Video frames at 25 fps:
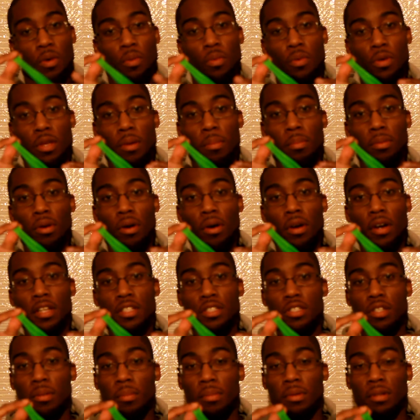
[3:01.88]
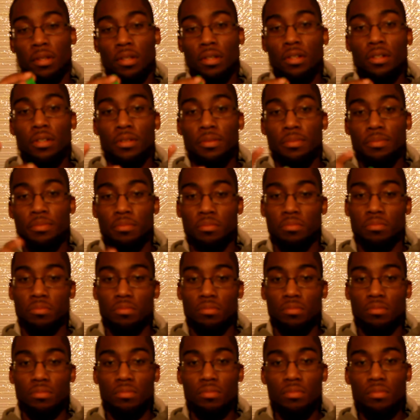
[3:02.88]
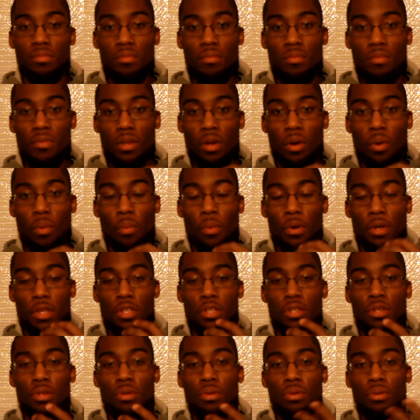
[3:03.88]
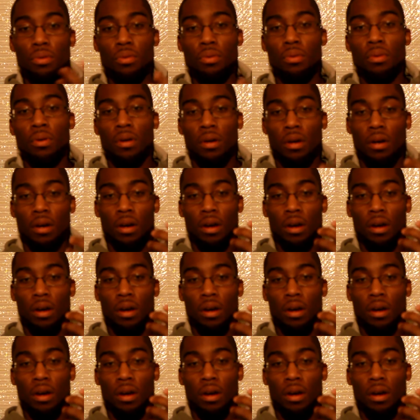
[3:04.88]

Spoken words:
when you're blowing into the balloon, when you